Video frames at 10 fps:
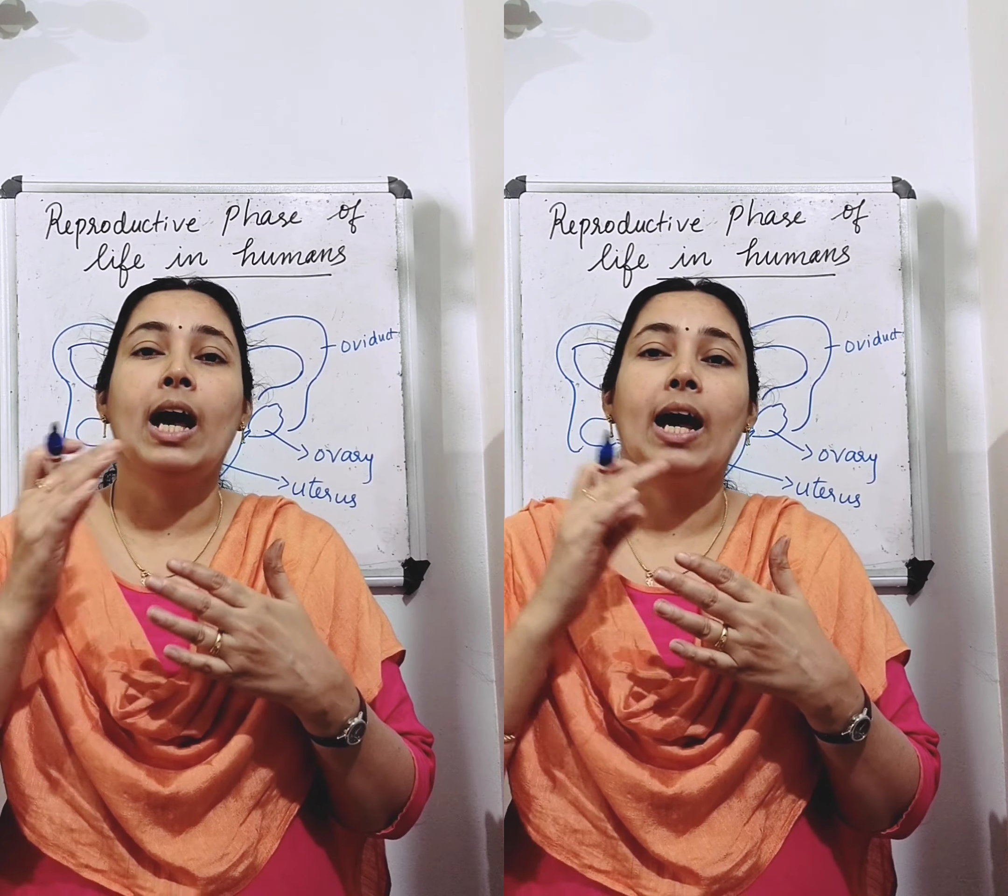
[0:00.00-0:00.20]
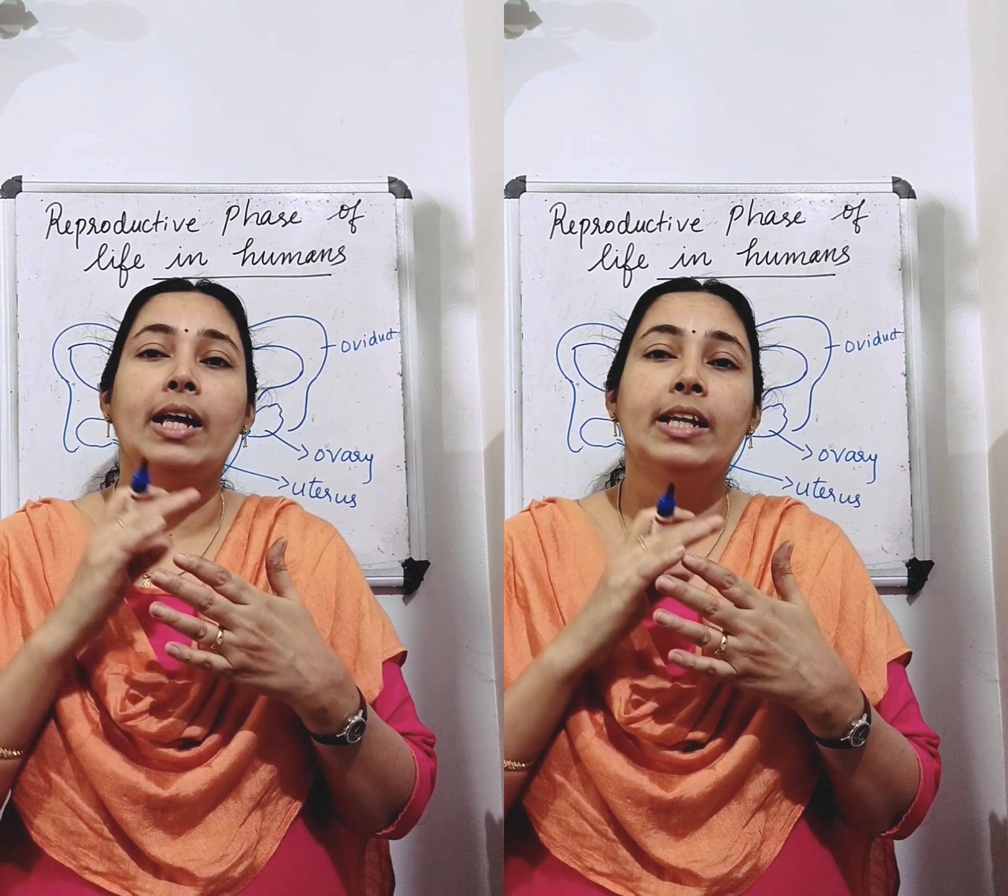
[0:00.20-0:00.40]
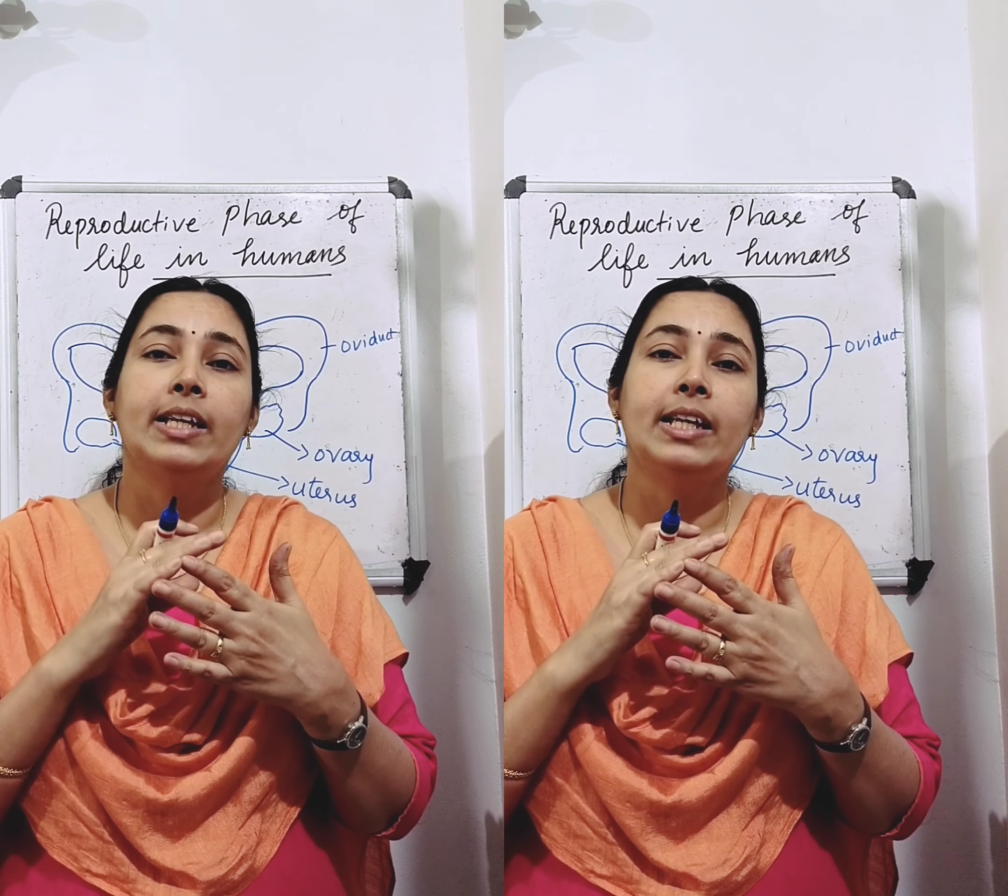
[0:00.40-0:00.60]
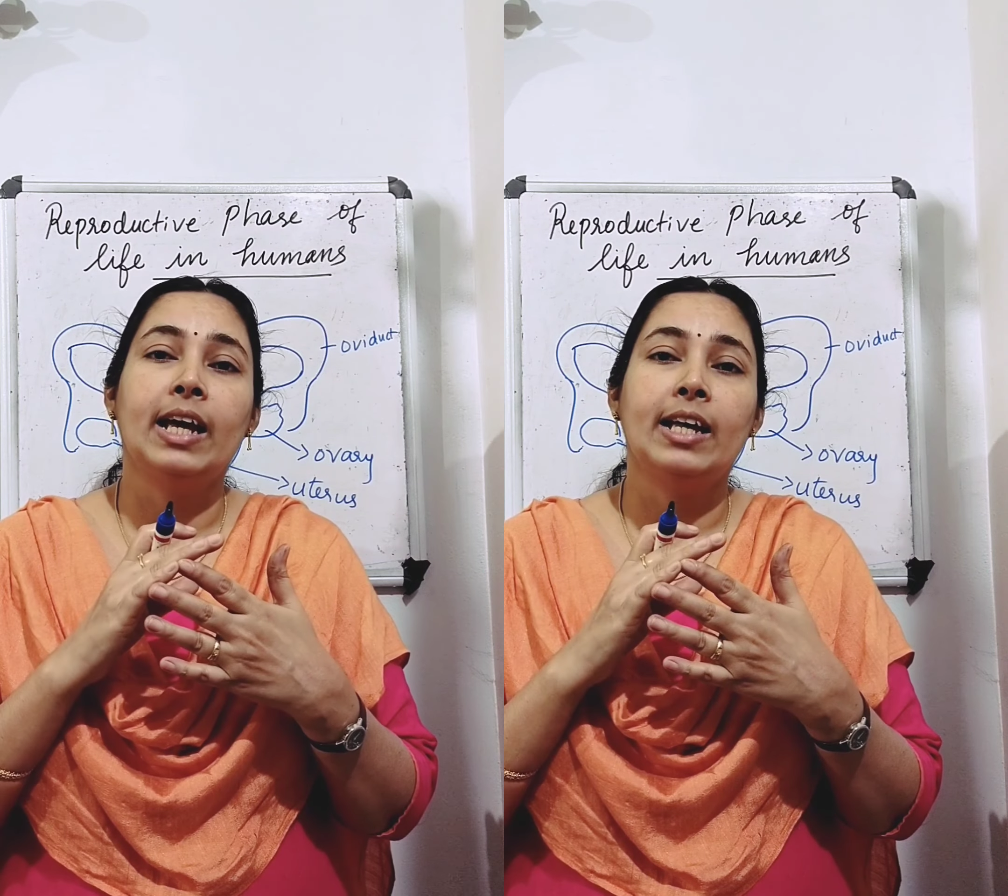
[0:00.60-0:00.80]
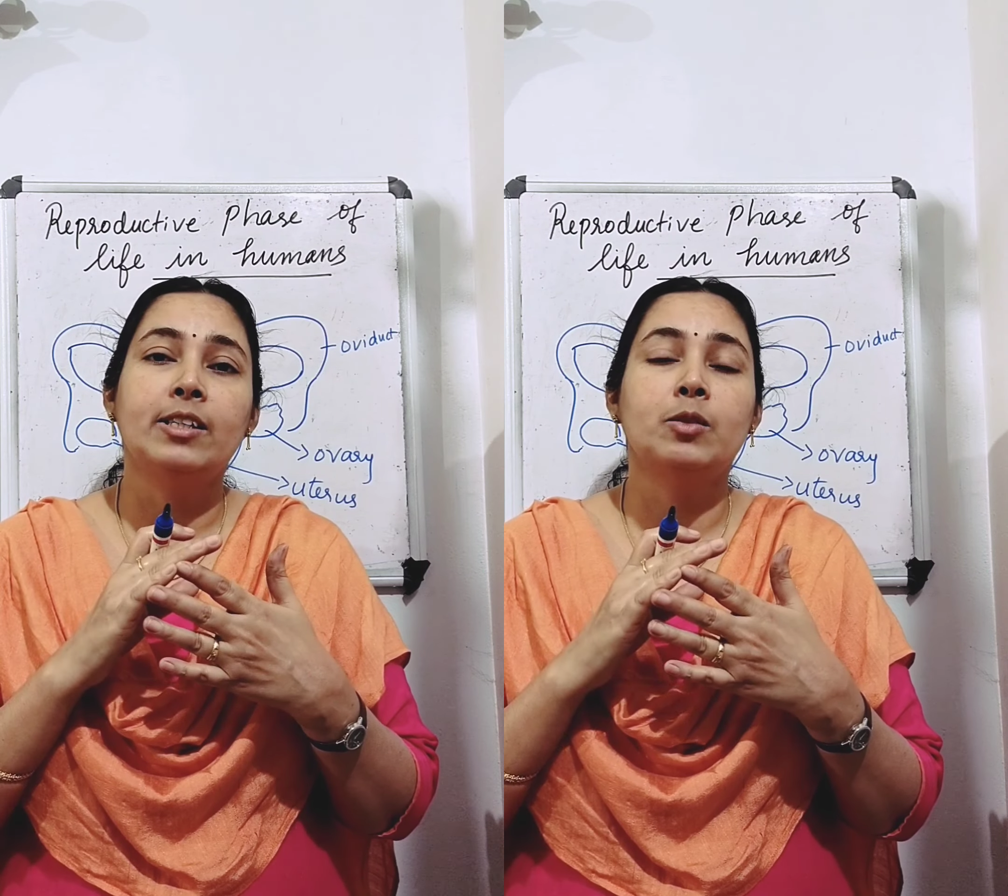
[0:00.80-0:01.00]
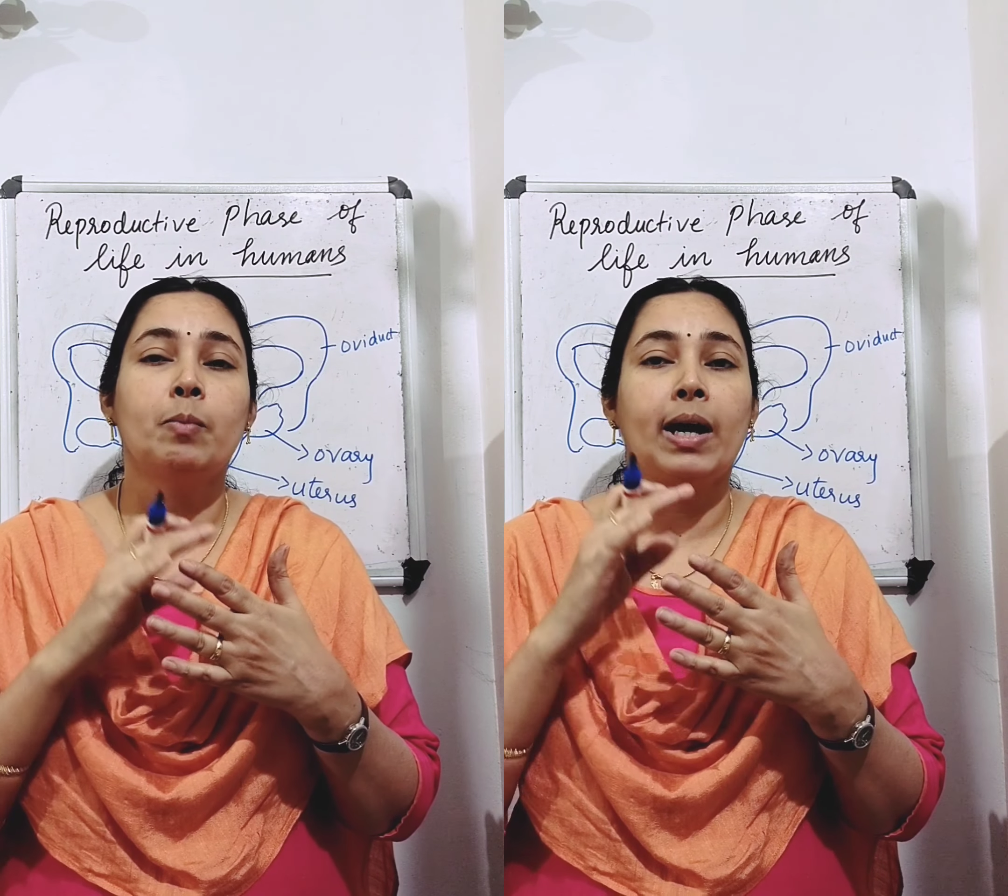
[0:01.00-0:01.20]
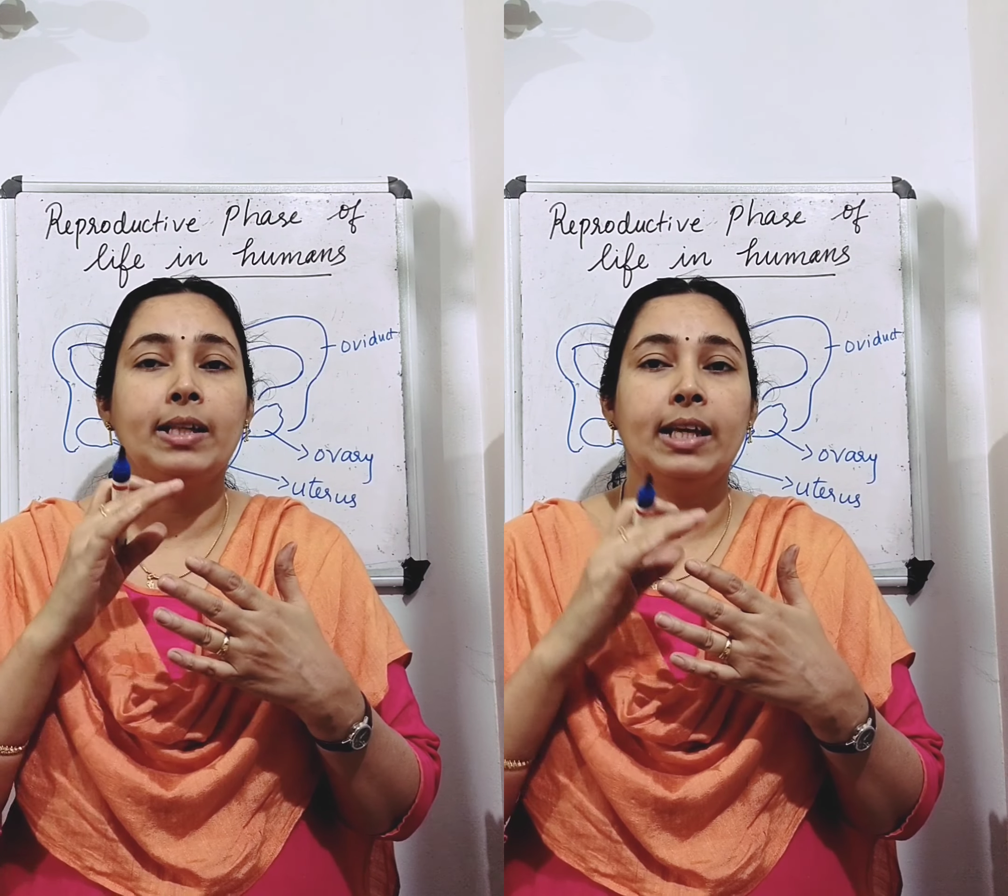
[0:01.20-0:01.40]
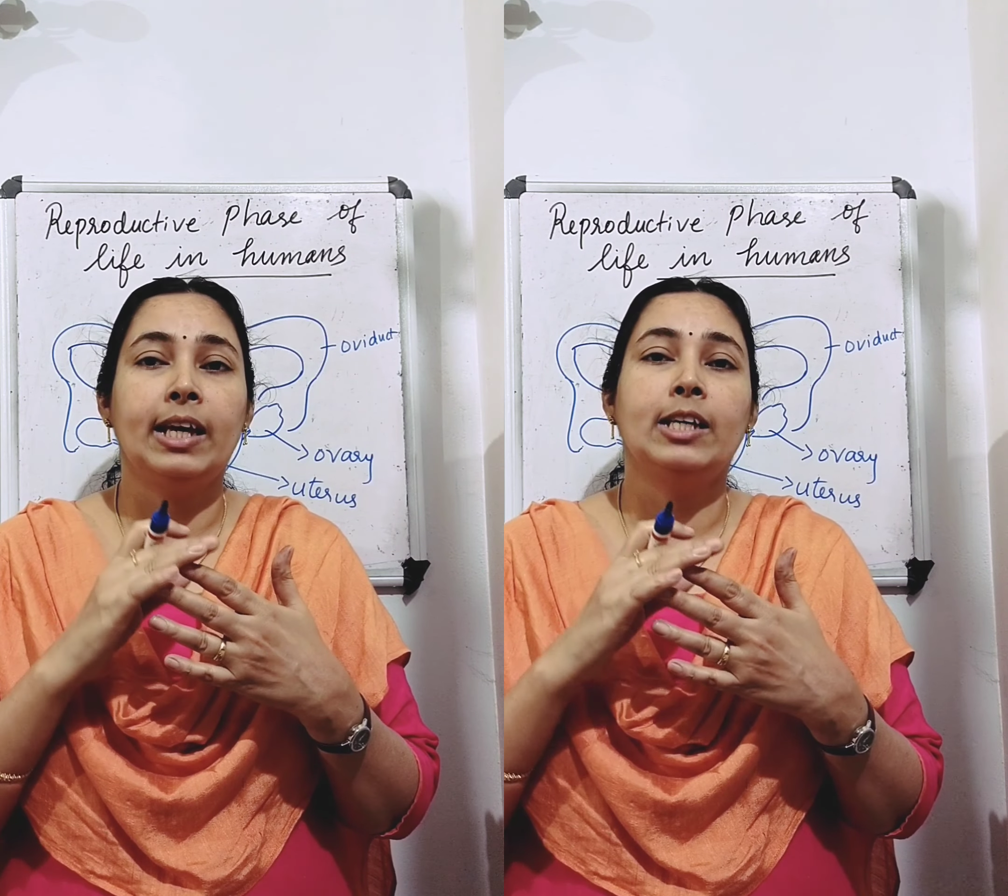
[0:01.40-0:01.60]
and it ends by
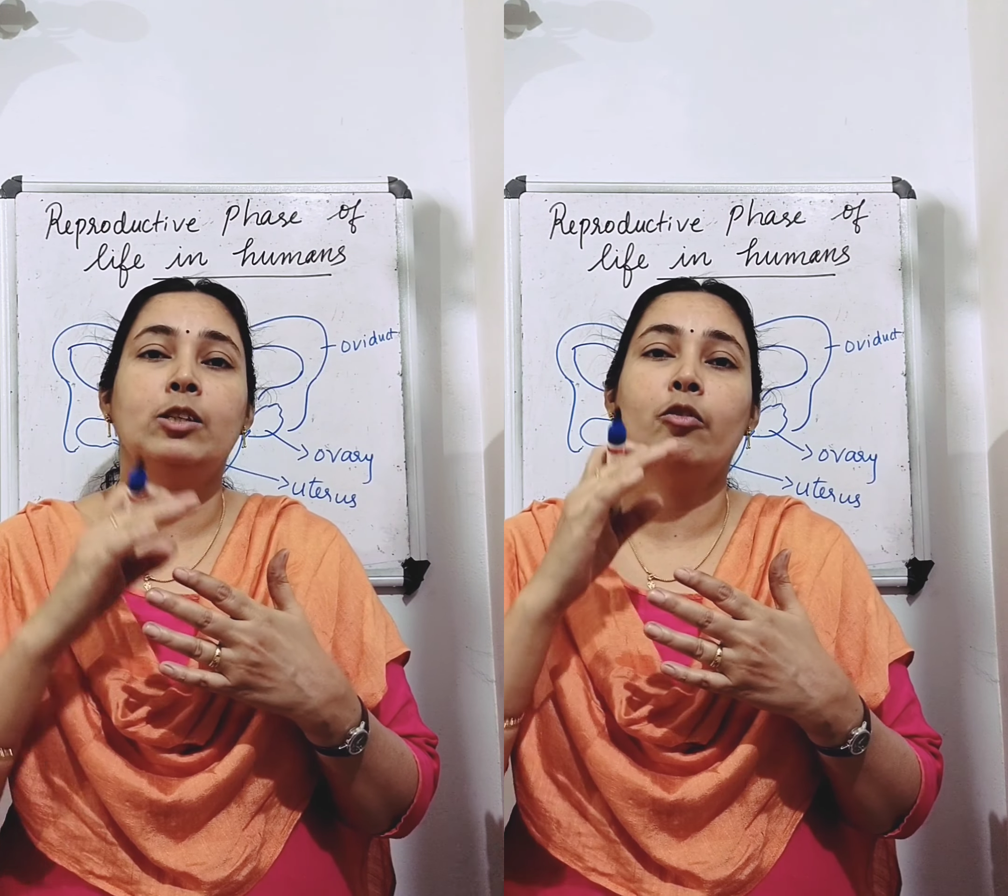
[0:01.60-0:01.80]
the age